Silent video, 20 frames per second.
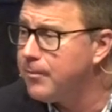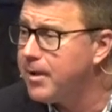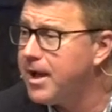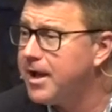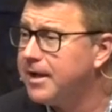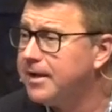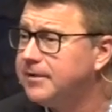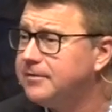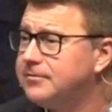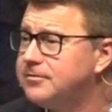
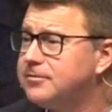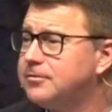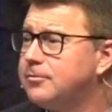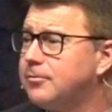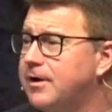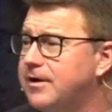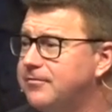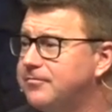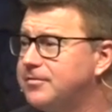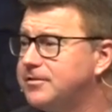mind,
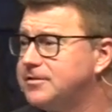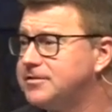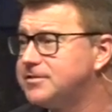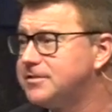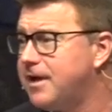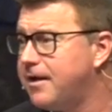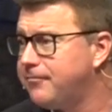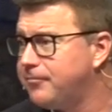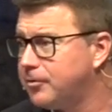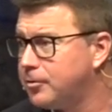great
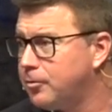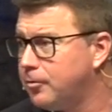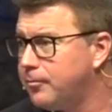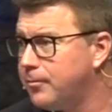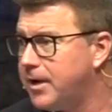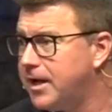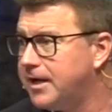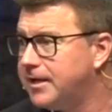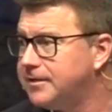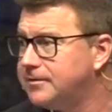philosophical
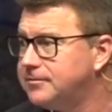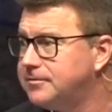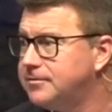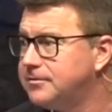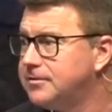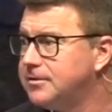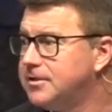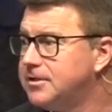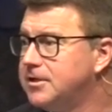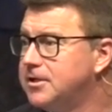mind,
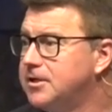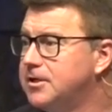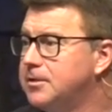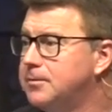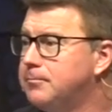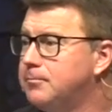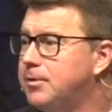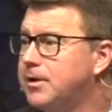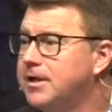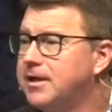
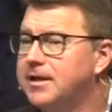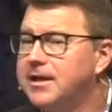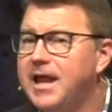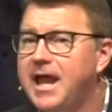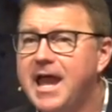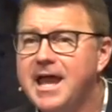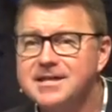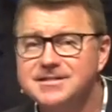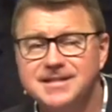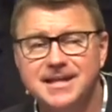but
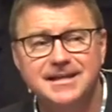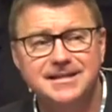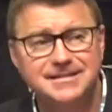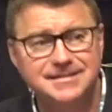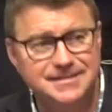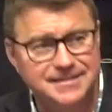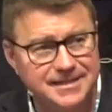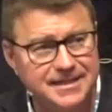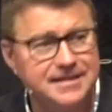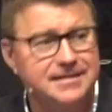as a
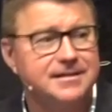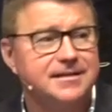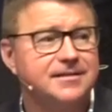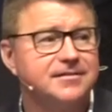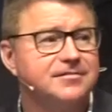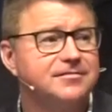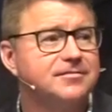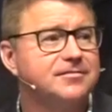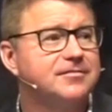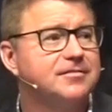
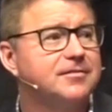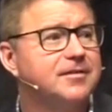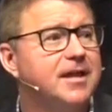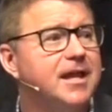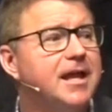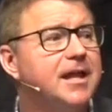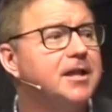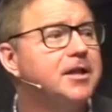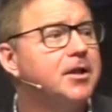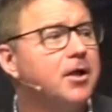deist
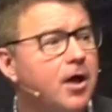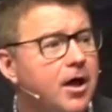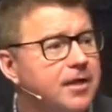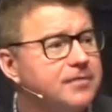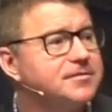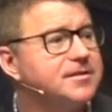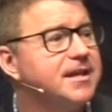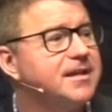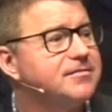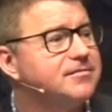and
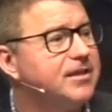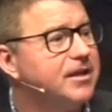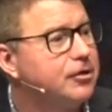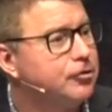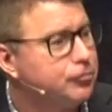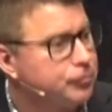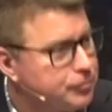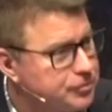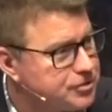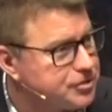not as a
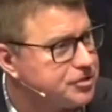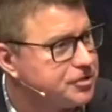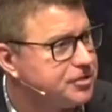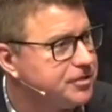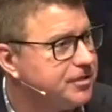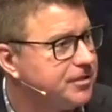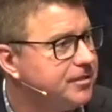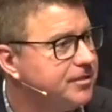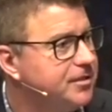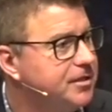
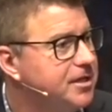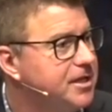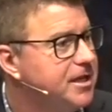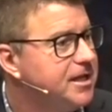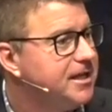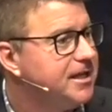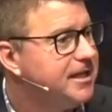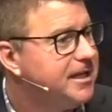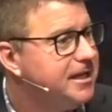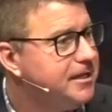Christian,
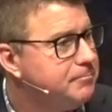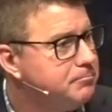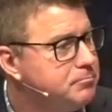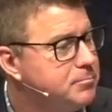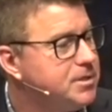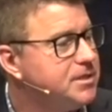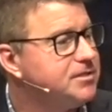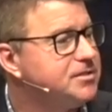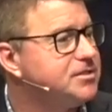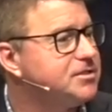he
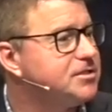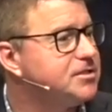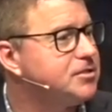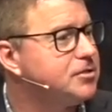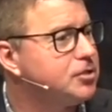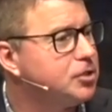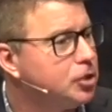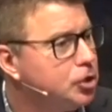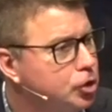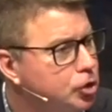missed
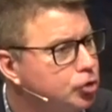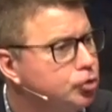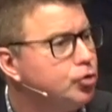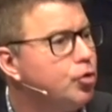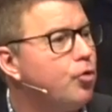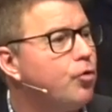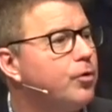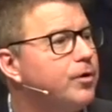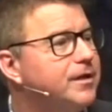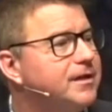the
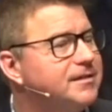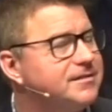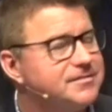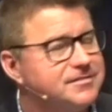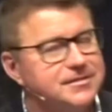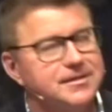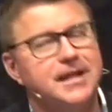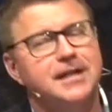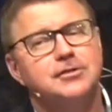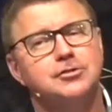
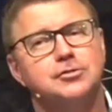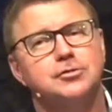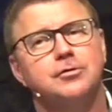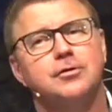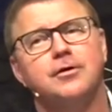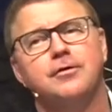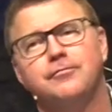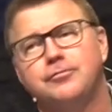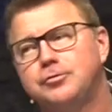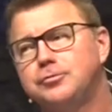glorious nature
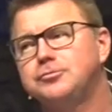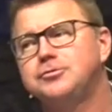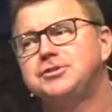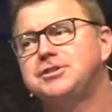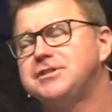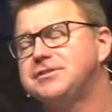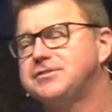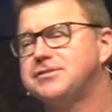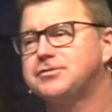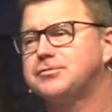of who
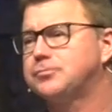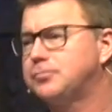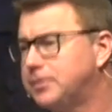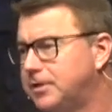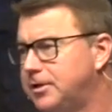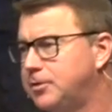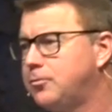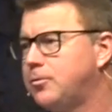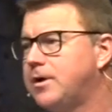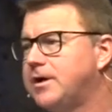Jesus
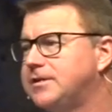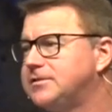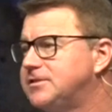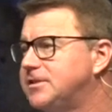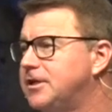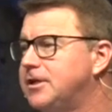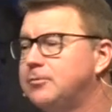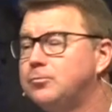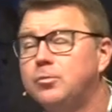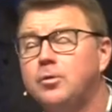really
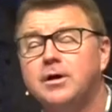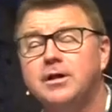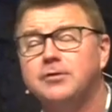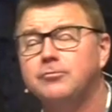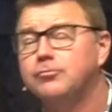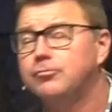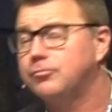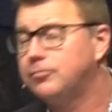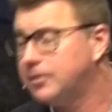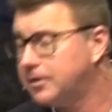was and what he
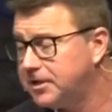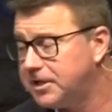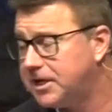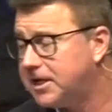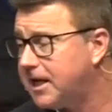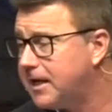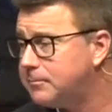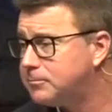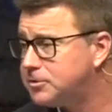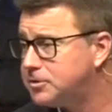really
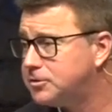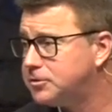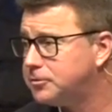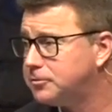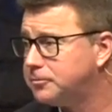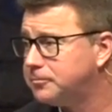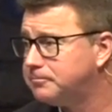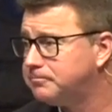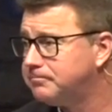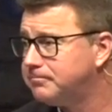came to
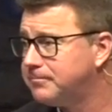do.